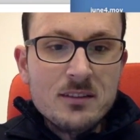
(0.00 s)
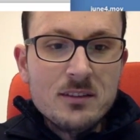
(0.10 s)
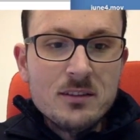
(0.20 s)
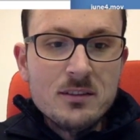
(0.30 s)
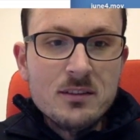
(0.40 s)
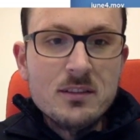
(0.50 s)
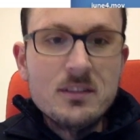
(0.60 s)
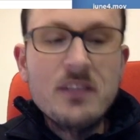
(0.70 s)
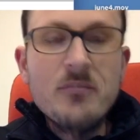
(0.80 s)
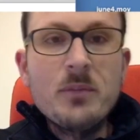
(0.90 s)
just to
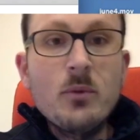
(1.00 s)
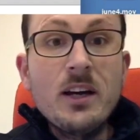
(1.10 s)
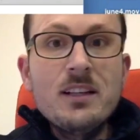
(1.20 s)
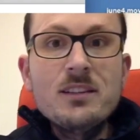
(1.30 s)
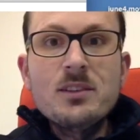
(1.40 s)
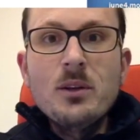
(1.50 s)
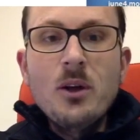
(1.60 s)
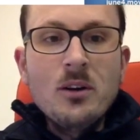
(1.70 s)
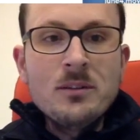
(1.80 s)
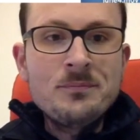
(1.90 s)
save me waiting so
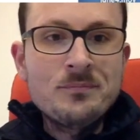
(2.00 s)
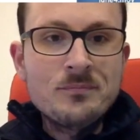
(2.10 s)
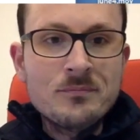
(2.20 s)
long.